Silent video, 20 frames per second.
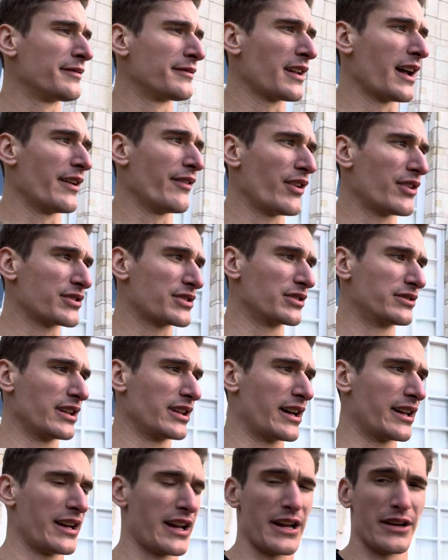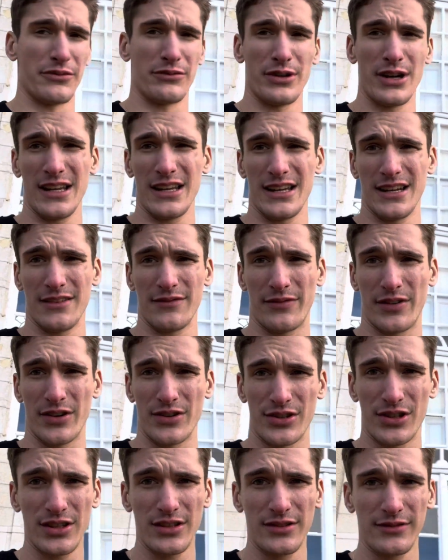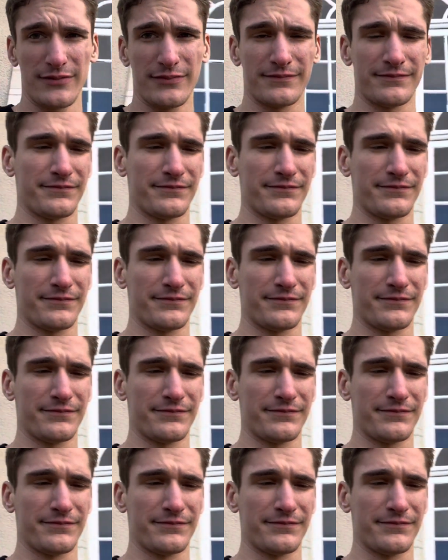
I've also done a written version